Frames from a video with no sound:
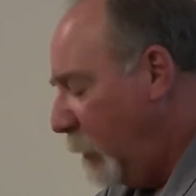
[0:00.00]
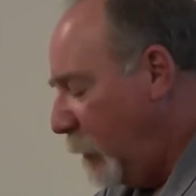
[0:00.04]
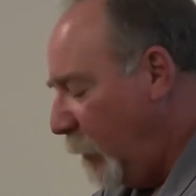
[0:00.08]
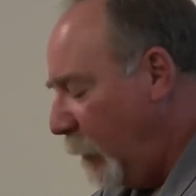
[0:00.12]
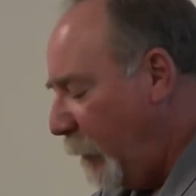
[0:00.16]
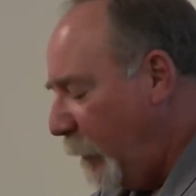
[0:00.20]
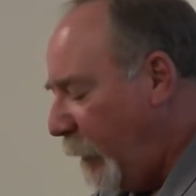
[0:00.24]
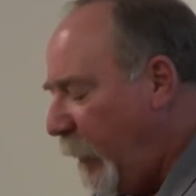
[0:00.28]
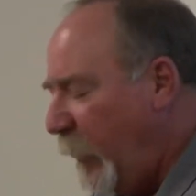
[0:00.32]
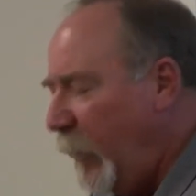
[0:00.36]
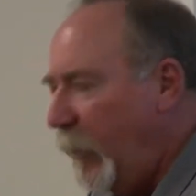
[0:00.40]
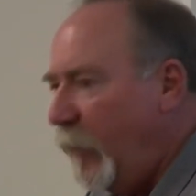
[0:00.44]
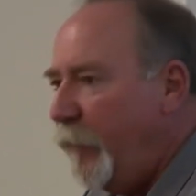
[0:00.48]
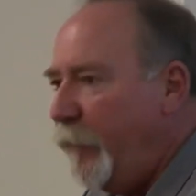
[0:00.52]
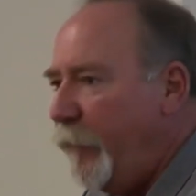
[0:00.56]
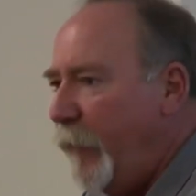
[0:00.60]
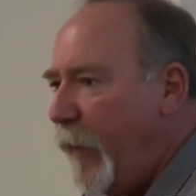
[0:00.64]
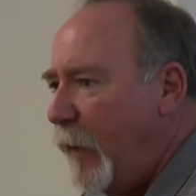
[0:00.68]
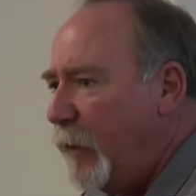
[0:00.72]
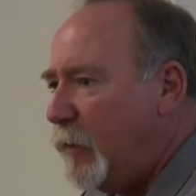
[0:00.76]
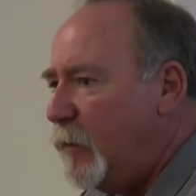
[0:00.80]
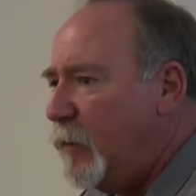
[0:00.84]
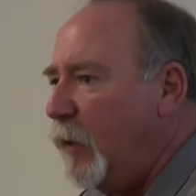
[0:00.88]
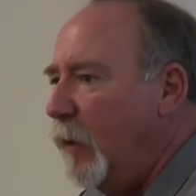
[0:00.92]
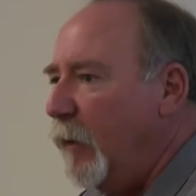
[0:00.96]
So the
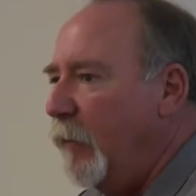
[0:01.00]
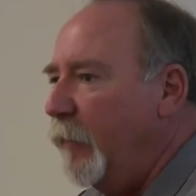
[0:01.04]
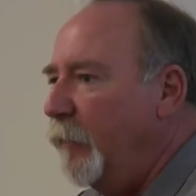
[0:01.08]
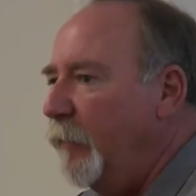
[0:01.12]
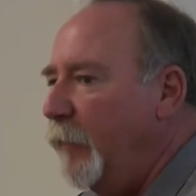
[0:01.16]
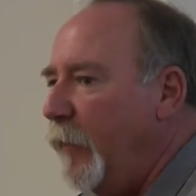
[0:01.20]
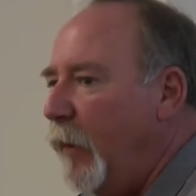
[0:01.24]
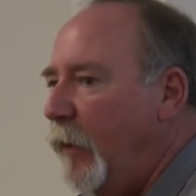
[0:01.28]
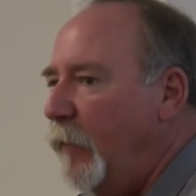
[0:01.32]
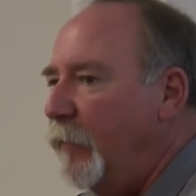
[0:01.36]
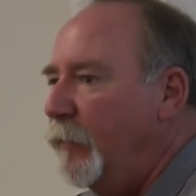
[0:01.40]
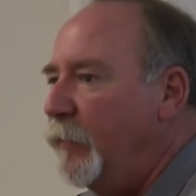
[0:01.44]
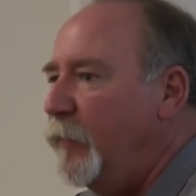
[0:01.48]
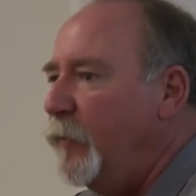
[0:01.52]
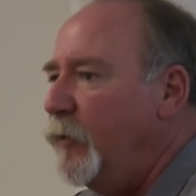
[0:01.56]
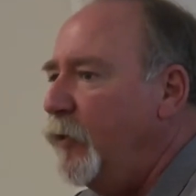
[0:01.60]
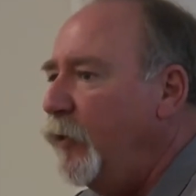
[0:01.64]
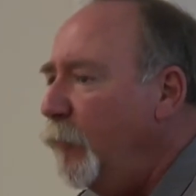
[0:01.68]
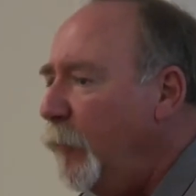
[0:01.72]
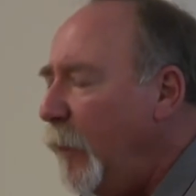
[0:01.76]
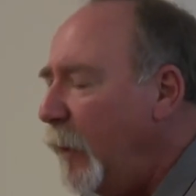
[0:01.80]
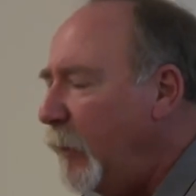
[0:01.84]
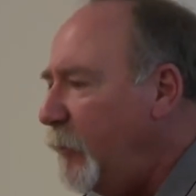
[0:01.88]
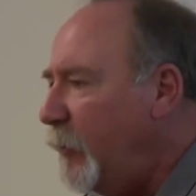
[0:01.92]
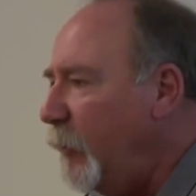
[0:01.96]
effects of
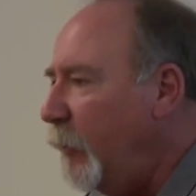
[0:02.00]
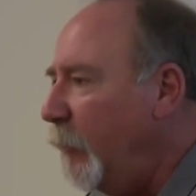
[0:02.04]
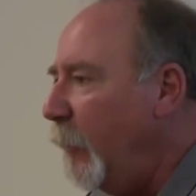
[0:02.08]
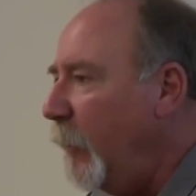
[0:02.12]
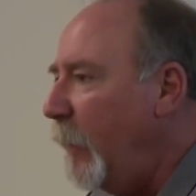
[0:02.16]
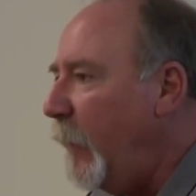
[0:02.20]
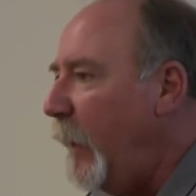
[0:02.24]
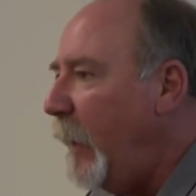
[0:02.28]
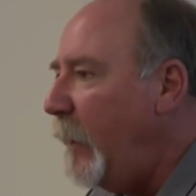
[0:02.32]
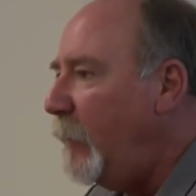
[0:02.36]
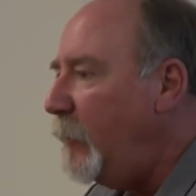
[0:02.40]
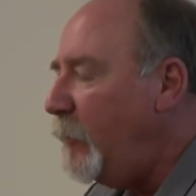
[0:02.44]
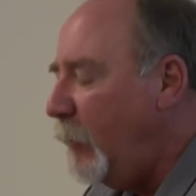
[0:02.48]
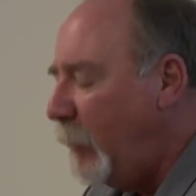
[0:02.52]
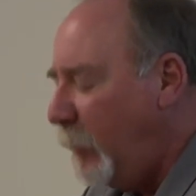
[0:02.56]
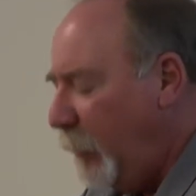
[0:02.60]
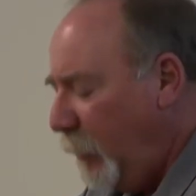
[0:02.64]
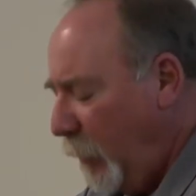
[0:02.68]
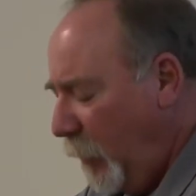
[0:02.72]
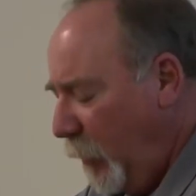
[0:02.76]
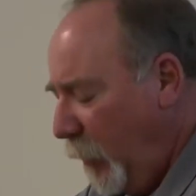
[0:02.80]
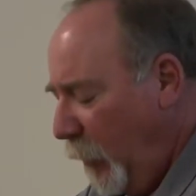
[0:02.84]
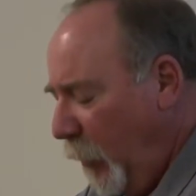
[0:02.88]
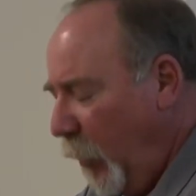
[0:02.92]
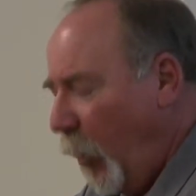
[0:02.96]
too much
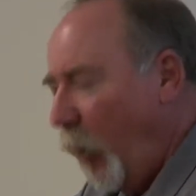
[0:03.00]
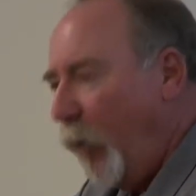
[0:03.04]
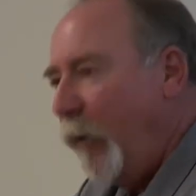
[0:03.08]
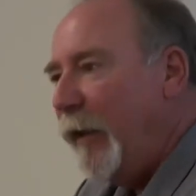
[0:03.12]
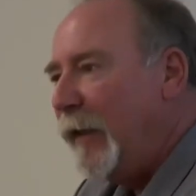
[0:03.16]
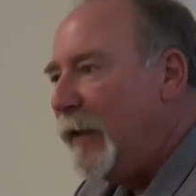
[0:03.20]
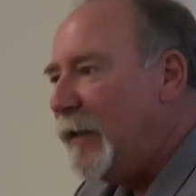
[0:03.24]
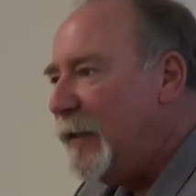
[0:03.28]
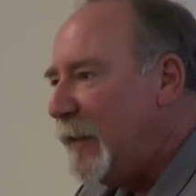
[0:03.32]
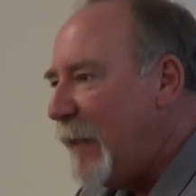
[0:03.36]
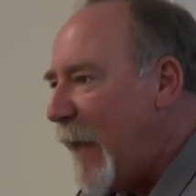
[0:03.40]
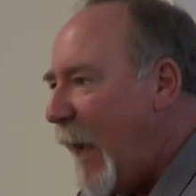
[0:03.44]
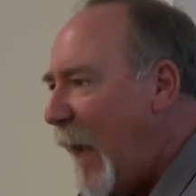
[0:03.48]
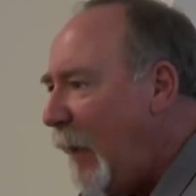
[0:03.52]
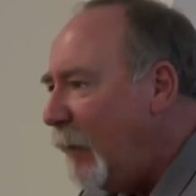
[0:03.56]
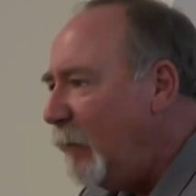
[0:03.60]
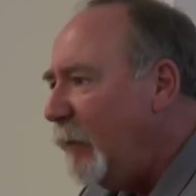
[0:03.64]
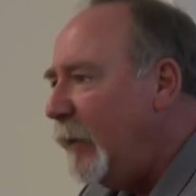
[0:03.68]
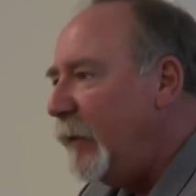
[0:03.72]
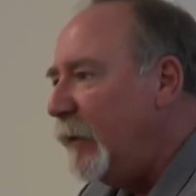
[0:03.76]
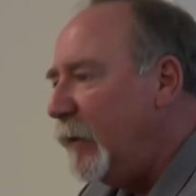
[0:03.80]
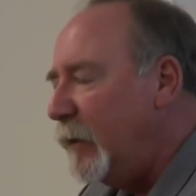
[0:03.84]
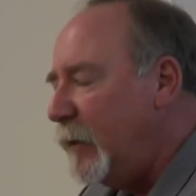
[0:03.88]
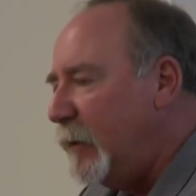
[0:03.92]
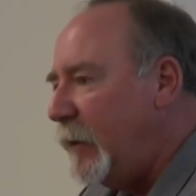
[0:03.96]
irrigation are
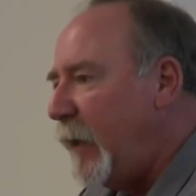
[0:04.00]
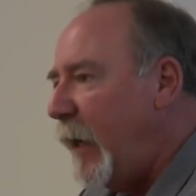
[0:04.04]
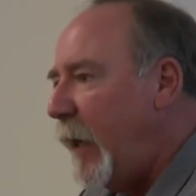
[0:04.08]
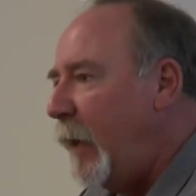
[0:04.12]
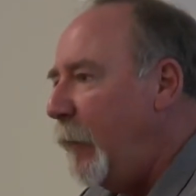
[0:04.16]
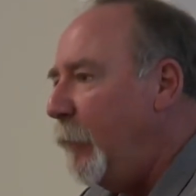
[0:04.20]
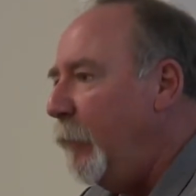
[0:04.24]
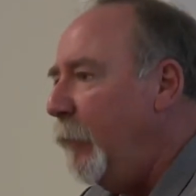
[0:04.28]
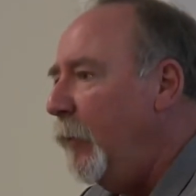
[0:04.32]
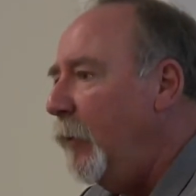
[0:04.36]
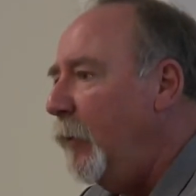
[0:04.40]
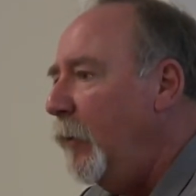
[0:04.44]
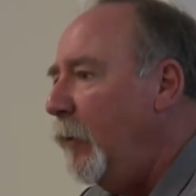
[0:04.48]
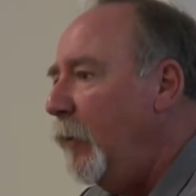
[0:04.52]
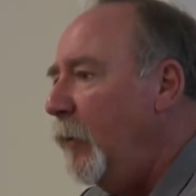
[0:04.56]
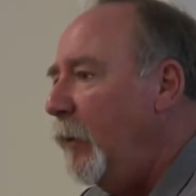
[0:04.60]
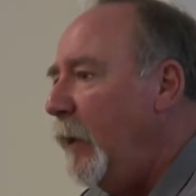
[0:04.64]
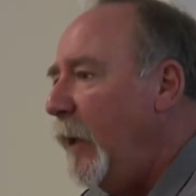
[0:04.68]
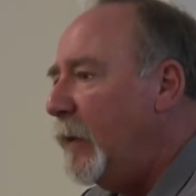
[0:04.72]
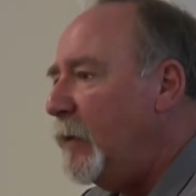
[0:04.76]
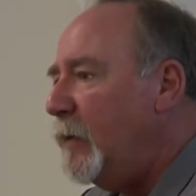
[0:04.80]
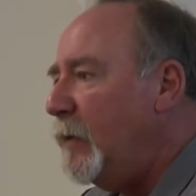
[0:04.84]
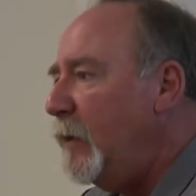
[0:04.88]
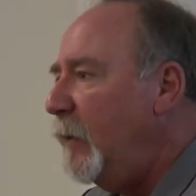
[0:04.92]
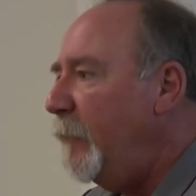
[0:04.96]
exactly the same
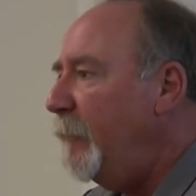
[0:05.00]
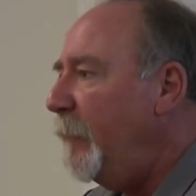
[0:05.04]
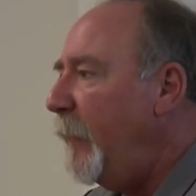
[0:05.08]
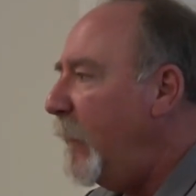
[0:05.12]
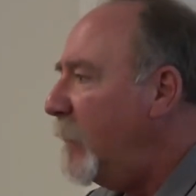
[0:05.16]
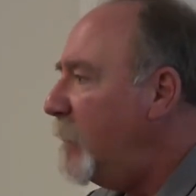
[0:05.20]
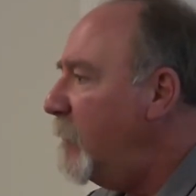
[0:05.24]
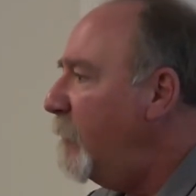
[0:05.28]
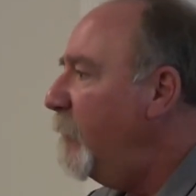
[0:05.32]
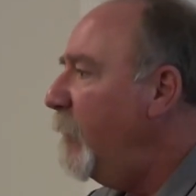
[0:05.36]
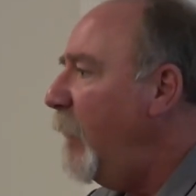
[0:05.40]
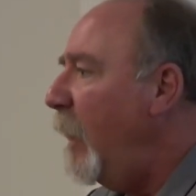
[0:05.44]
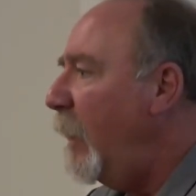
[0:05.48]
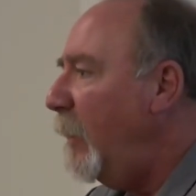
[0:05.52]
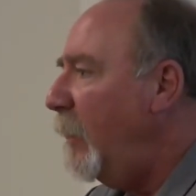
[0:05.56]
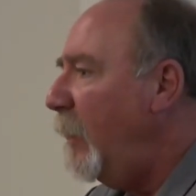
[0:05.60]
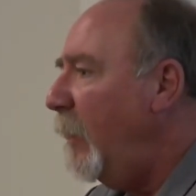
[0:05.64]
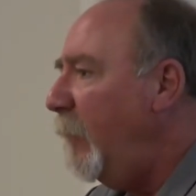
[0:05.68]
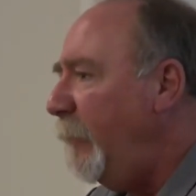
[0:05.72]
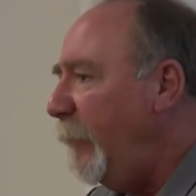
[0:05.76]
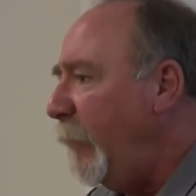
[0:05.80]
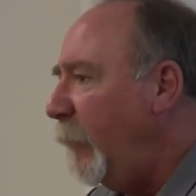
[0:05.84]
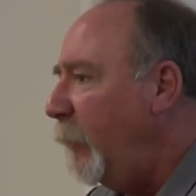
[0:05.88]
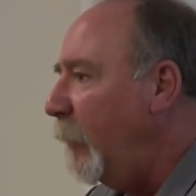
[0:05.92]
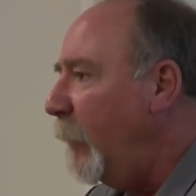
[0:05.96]
as the effects of not
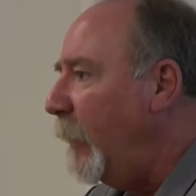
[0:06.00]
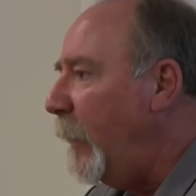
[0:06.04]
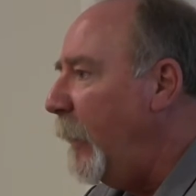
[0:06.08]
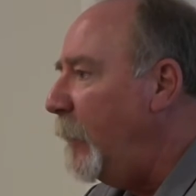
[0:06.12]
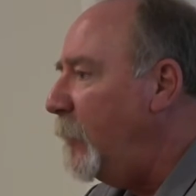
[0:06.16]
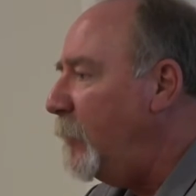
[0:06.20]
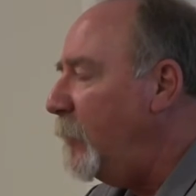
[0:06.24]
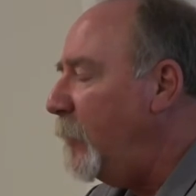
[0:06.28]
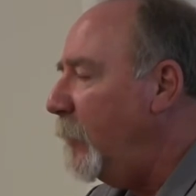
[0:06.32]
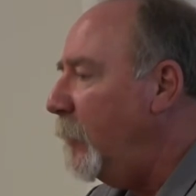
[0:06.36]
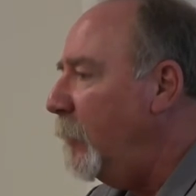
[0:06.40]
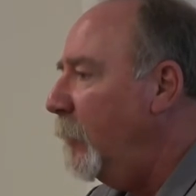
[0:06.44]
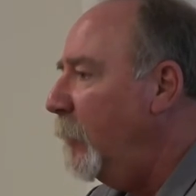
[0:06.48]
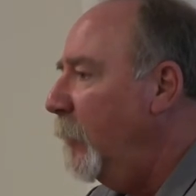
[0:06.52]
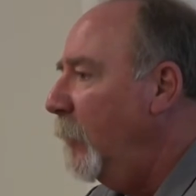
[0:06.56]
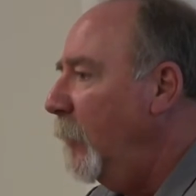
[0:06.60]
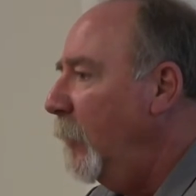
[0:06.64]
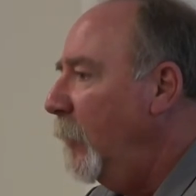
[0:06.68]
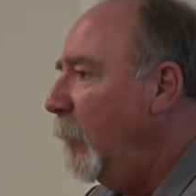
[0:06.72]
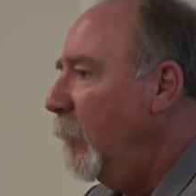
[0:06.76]
enough irrigation.